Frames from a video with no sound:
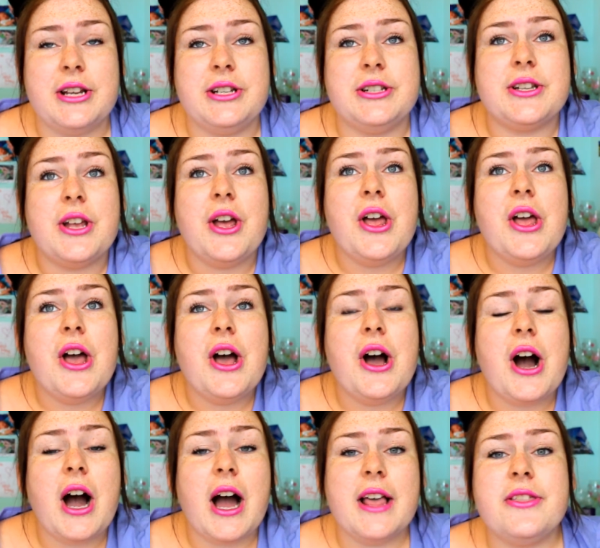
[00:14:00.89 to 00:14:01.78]
because
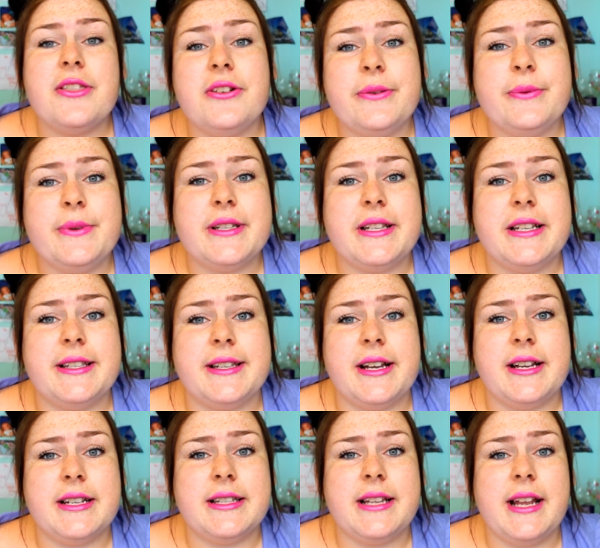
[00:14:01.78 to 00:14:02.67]
I thought it was
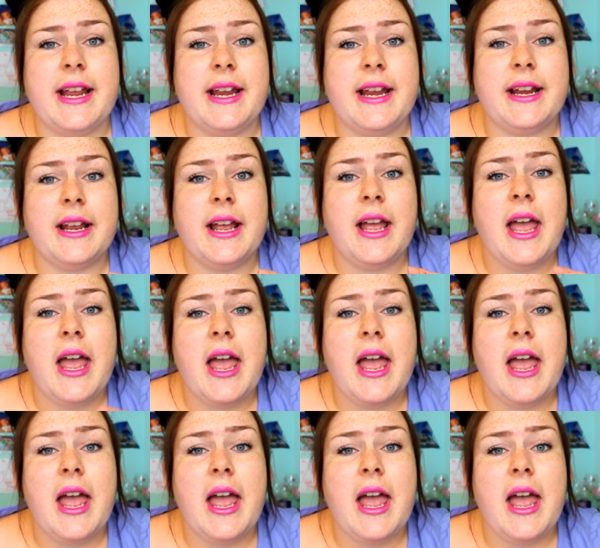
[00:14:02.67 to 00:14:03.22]
disgusting